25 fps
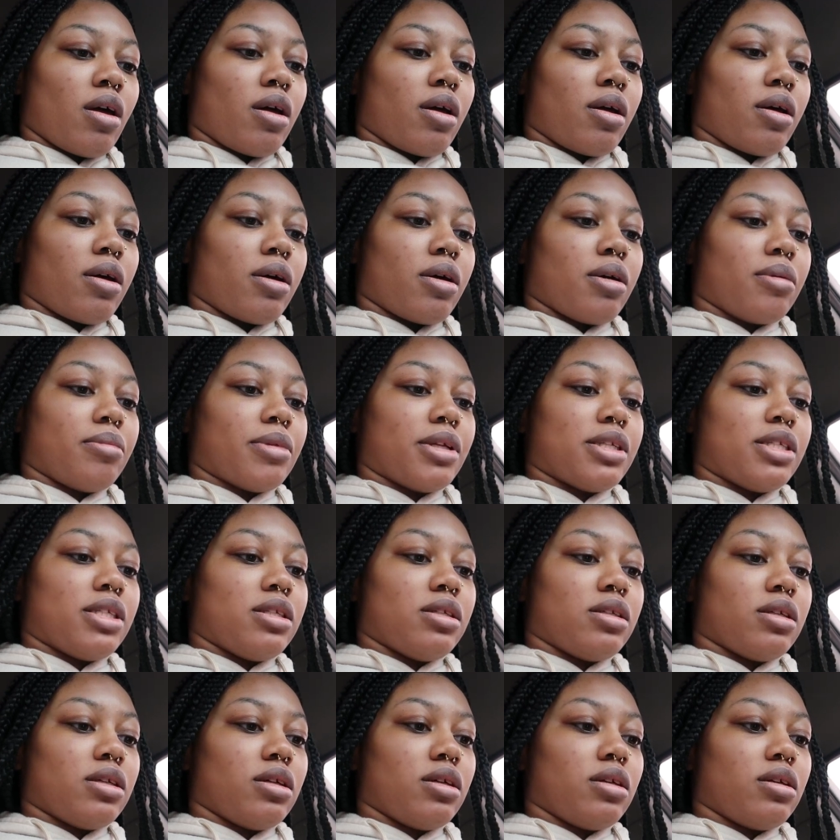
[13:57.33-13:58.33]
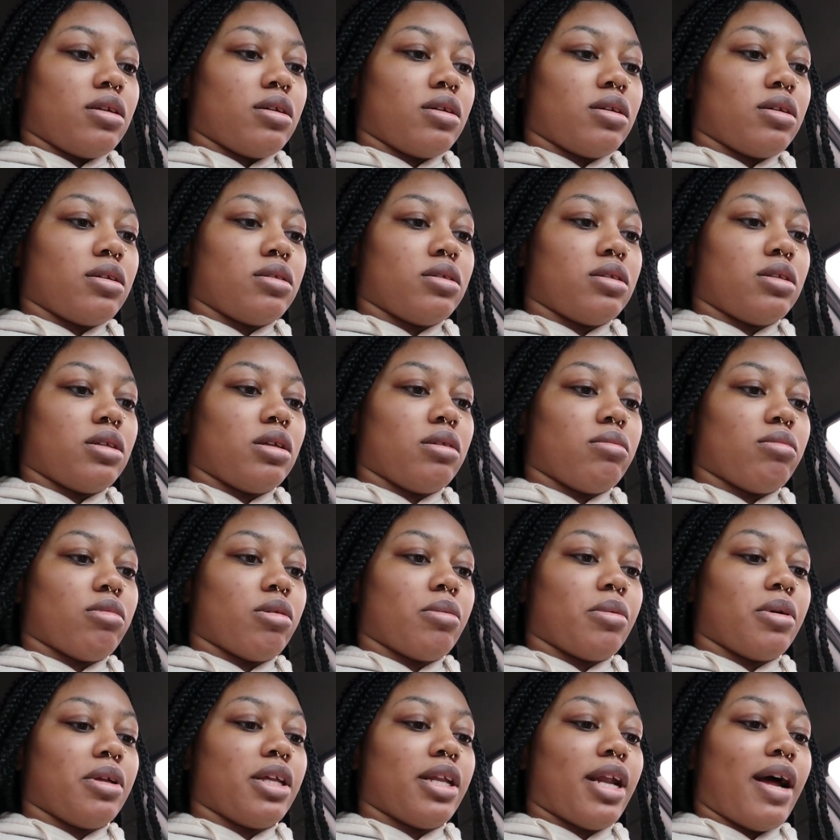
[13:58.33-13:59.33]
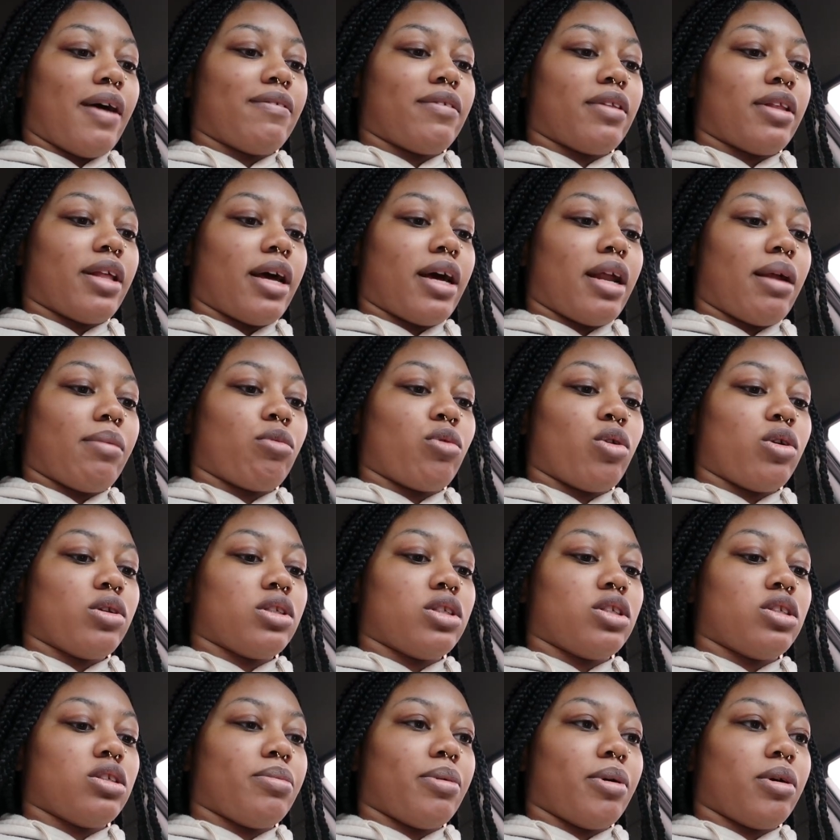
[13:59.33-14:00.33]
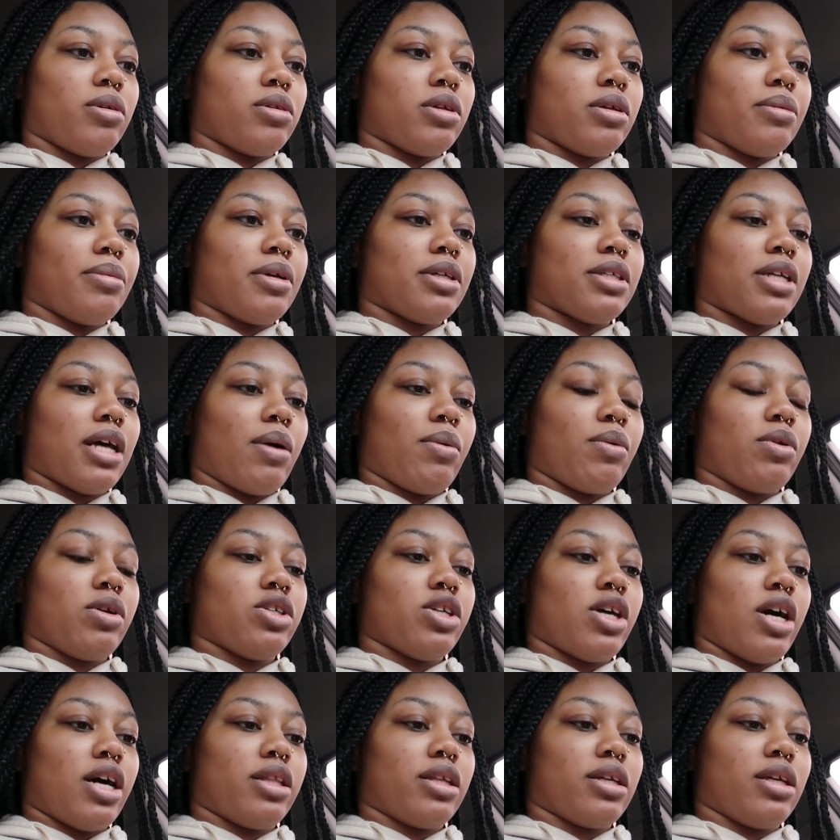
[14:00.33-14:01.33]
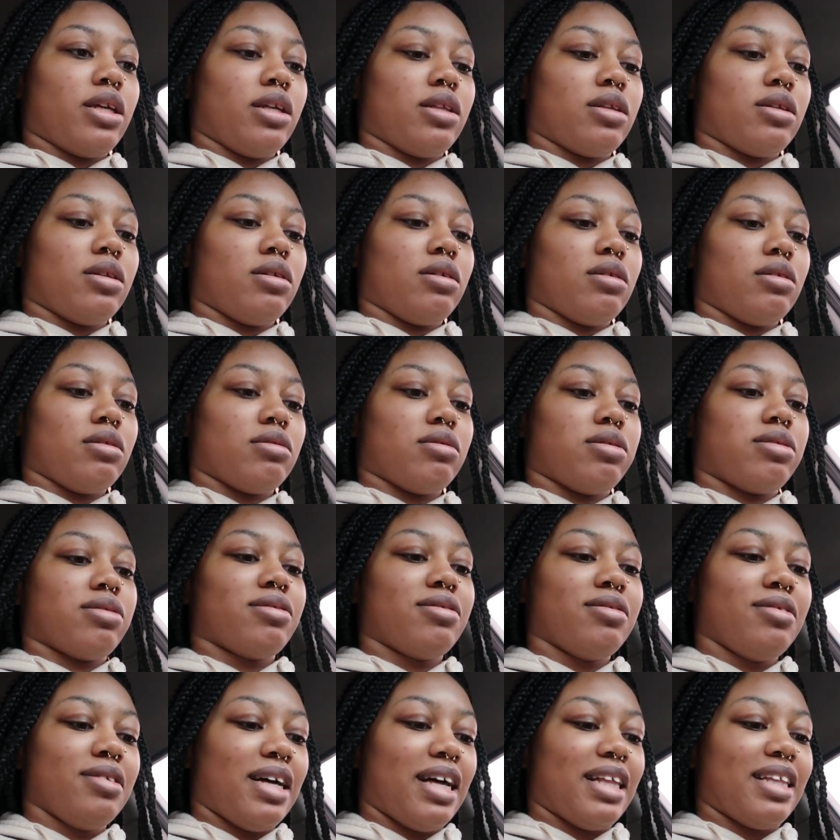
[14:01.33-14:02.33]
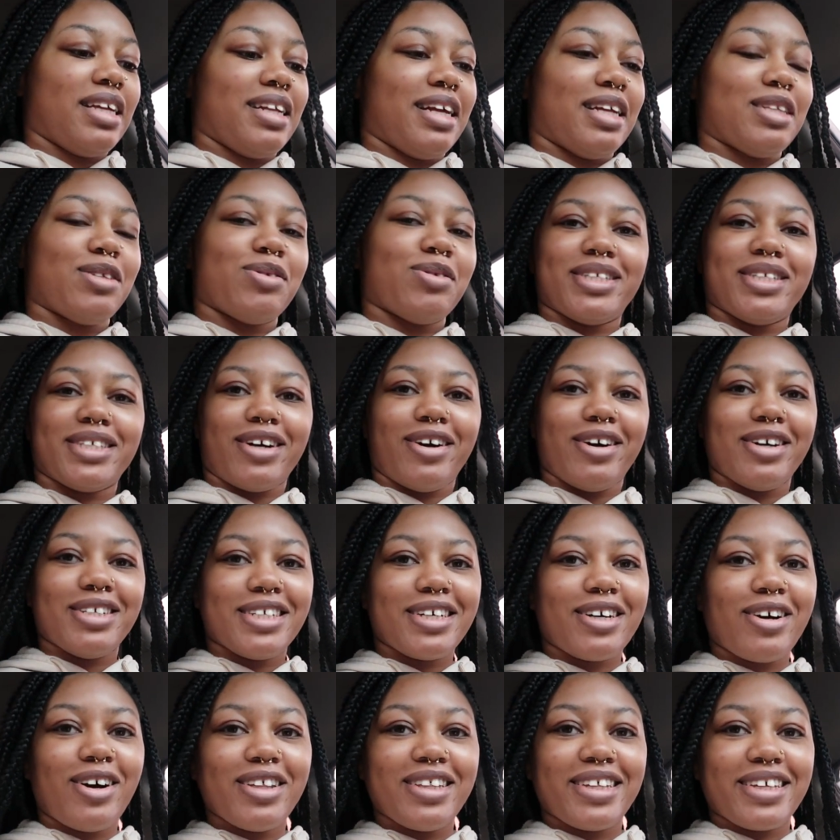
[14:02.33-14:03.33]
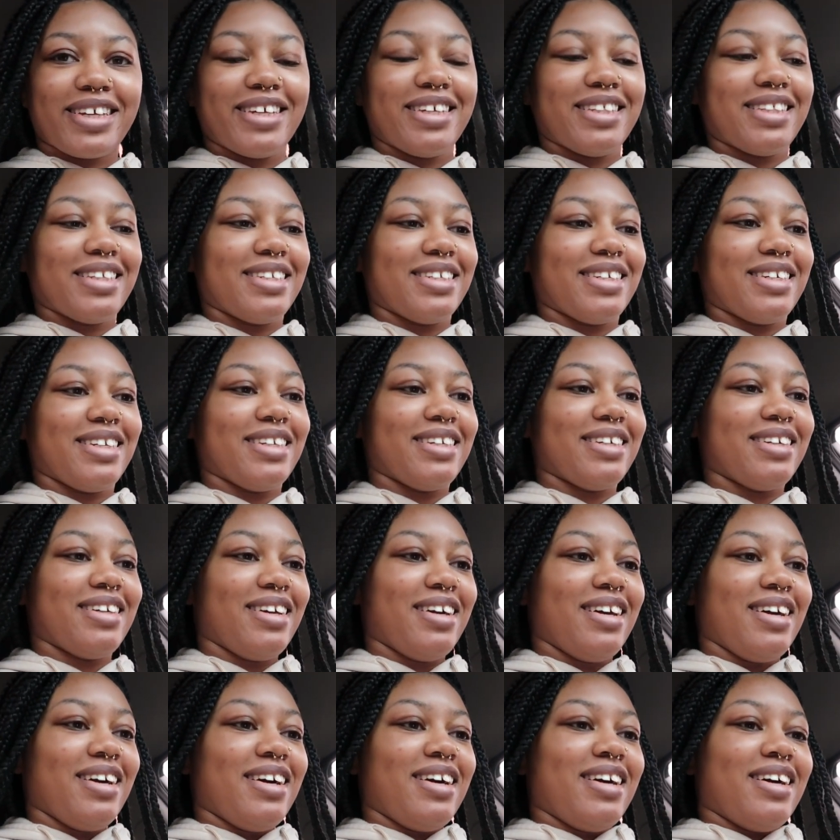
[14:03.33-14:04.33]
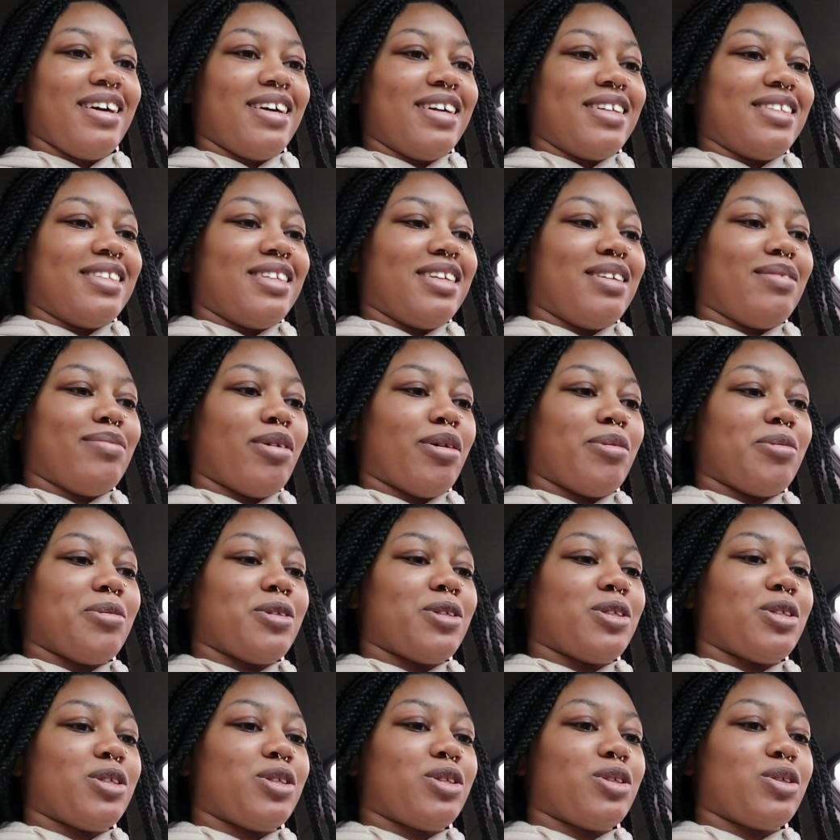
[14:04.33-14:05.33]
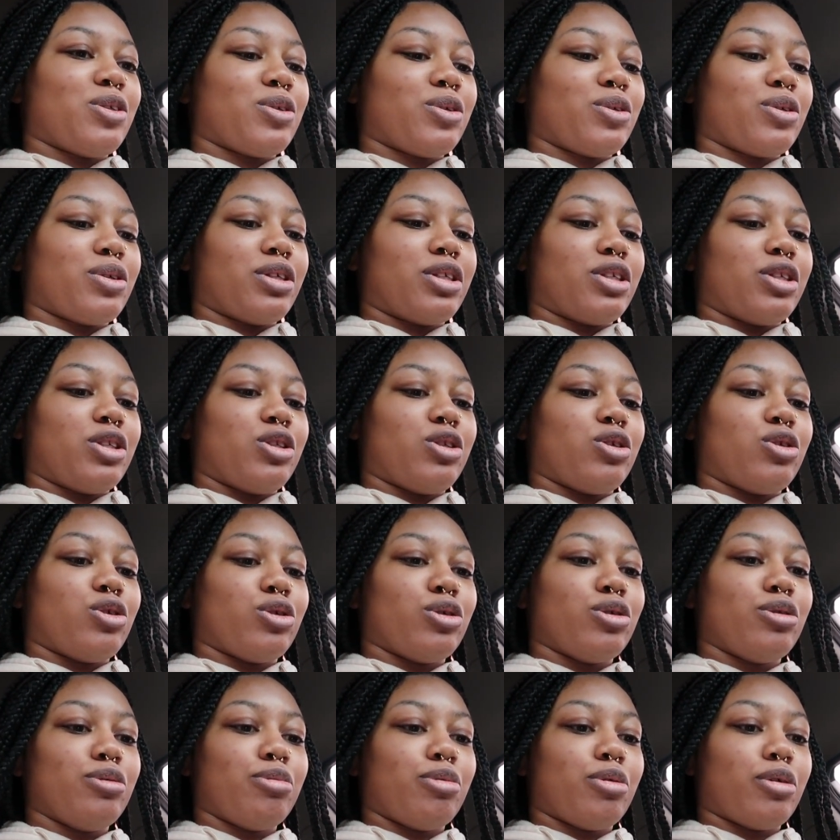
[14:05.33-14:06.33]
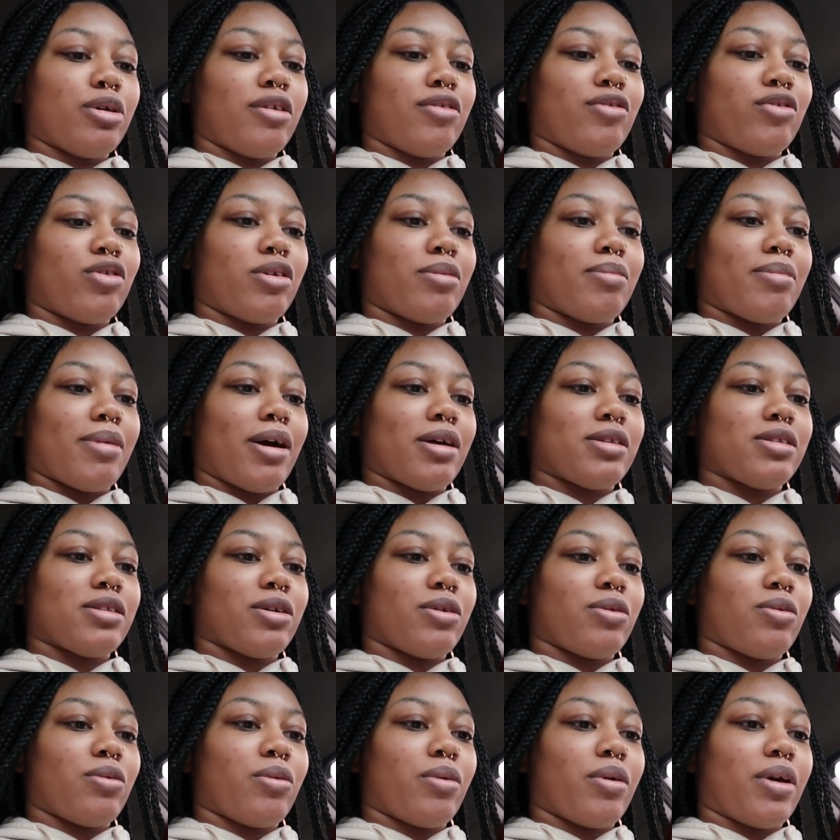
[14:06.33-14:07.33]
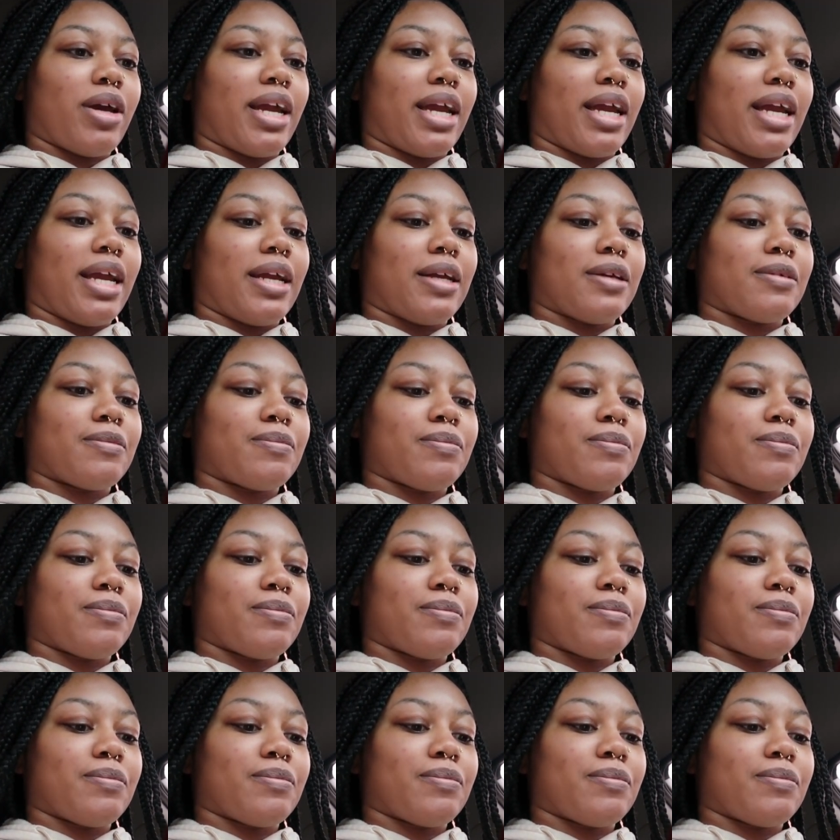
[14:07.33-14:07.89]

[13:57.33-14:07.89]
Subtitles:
Let's see. T-Mobile. And then after that, I'm going to Chipotle because I want to try the keithadilla. I think that's called. Is it called the keithadilla? T-Mobile store, 2.4 miles away.